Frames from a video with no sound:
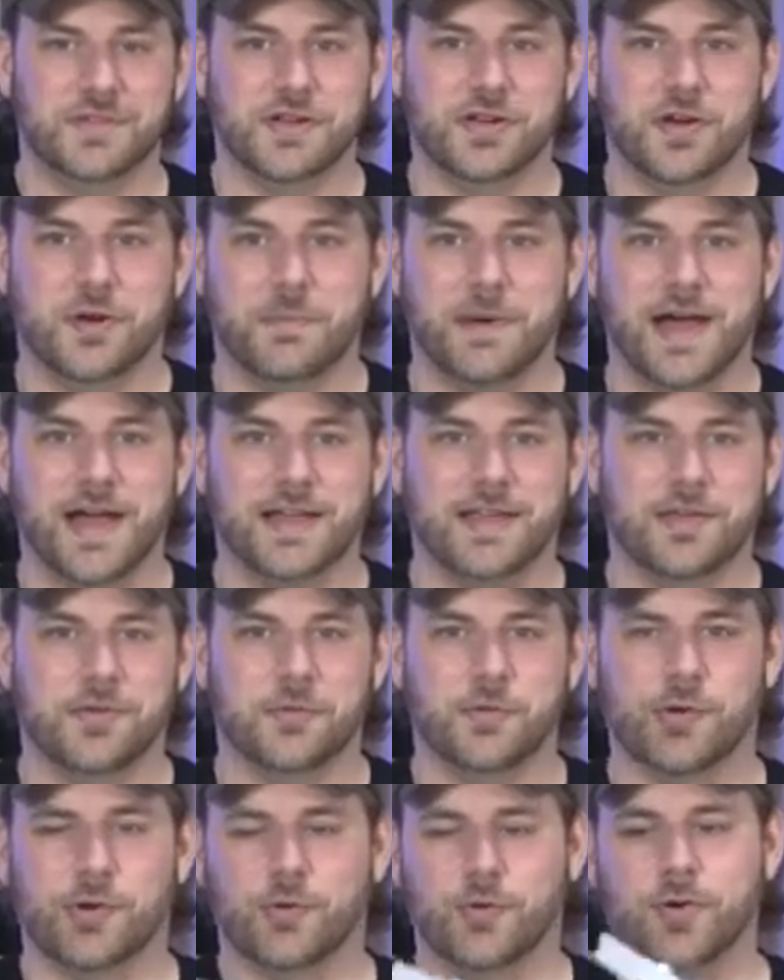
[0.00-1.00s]
go back,
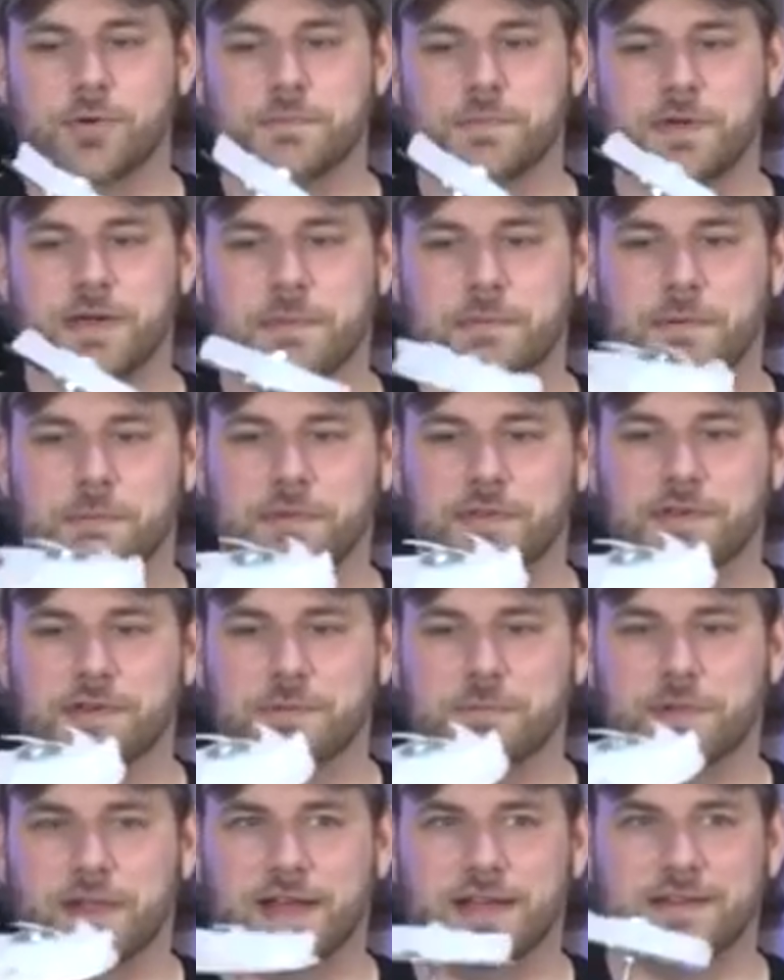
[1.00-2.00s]
you regroup, you come up with a
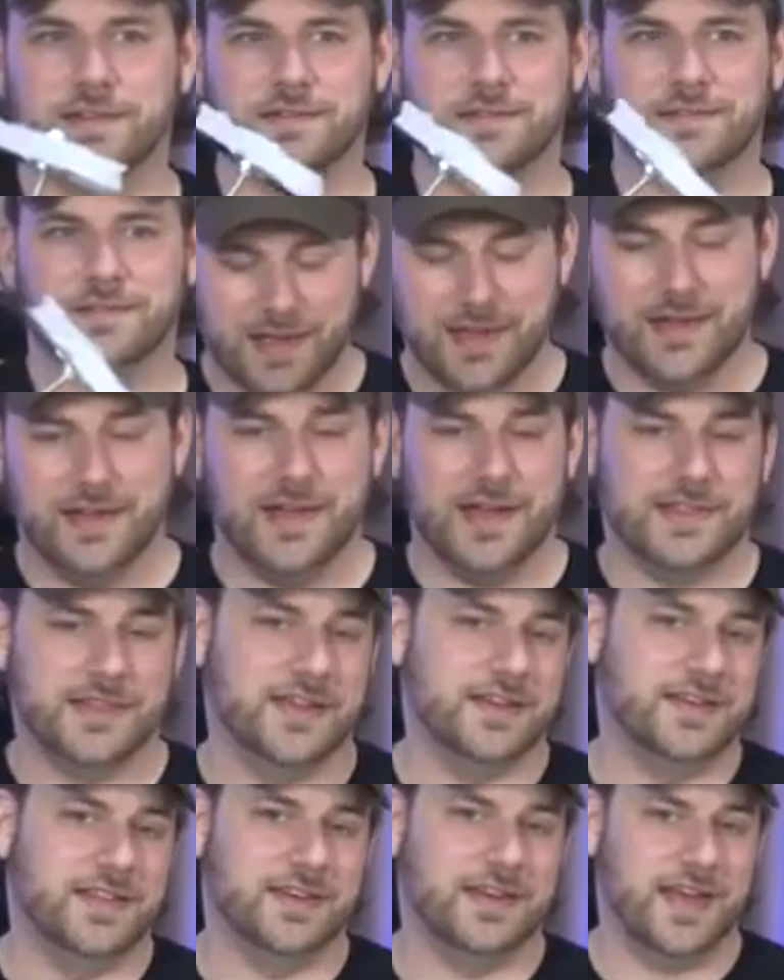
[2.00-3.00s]
new plan. At
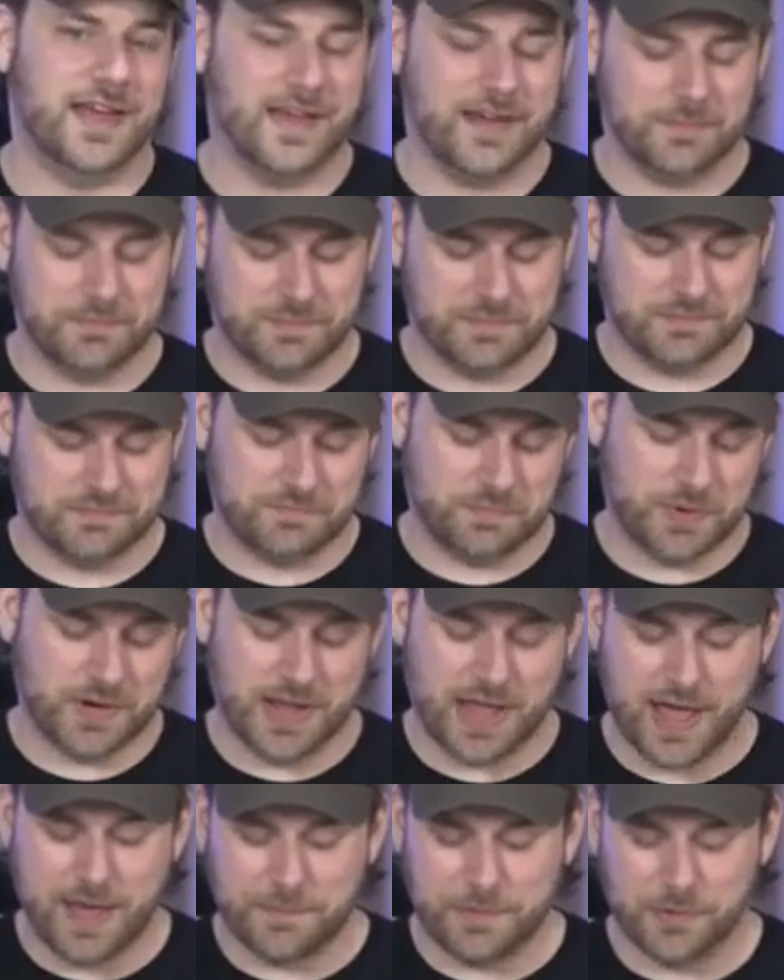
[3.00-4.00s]
the end of the day, I'm
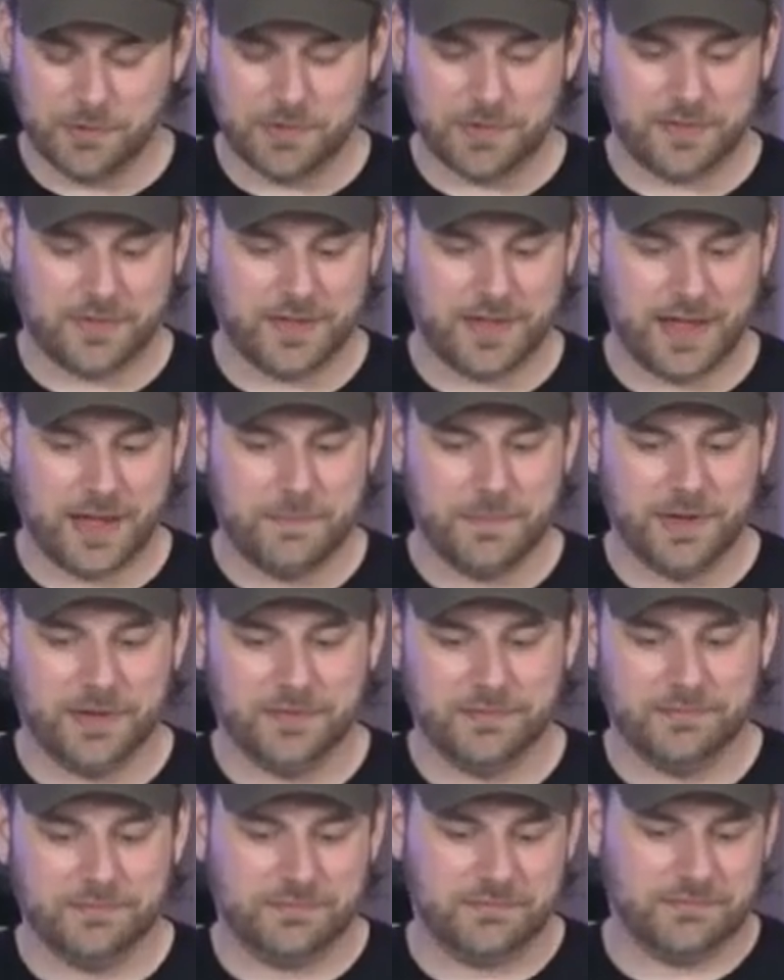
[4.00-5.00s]
pretty happy with the thing I
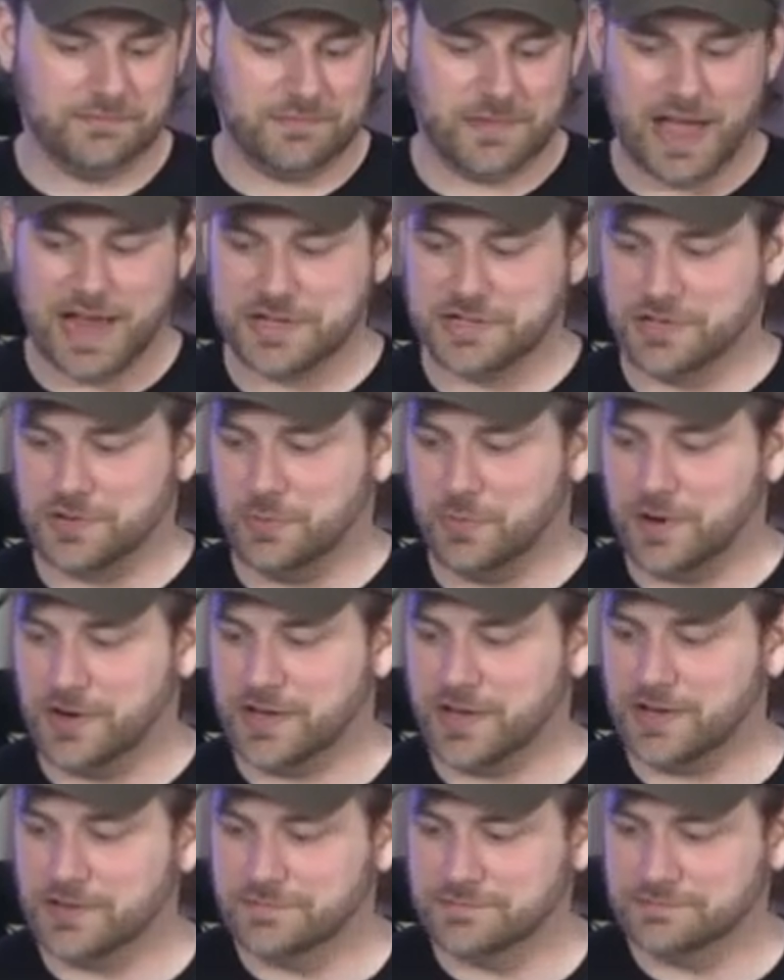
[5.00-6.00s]
built actually
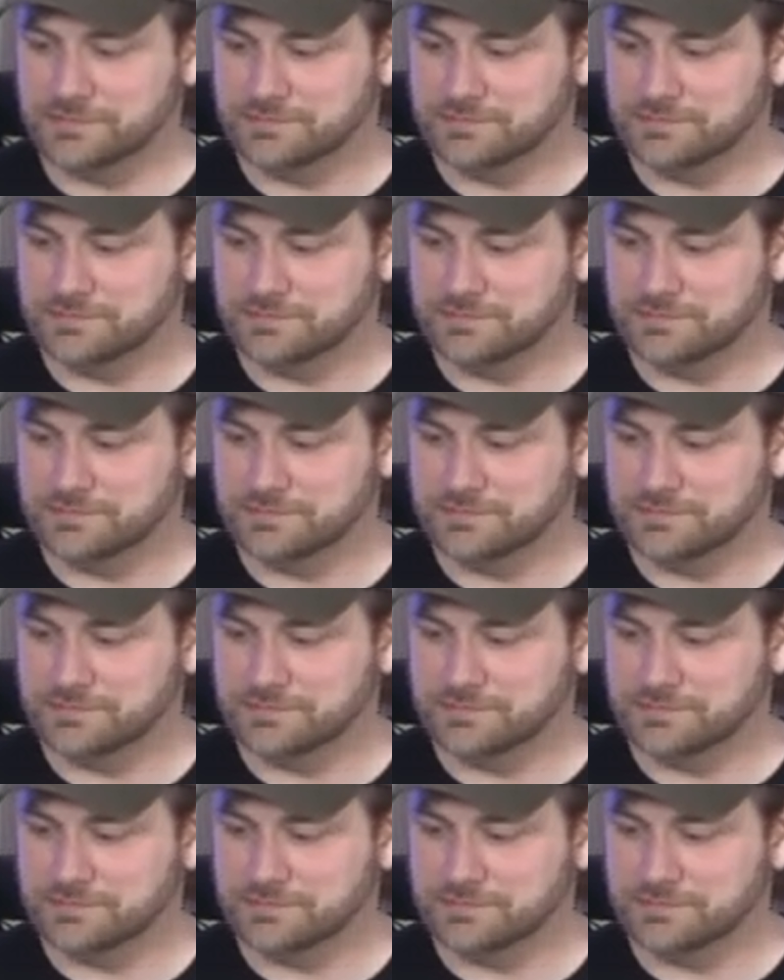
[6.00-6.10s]
working.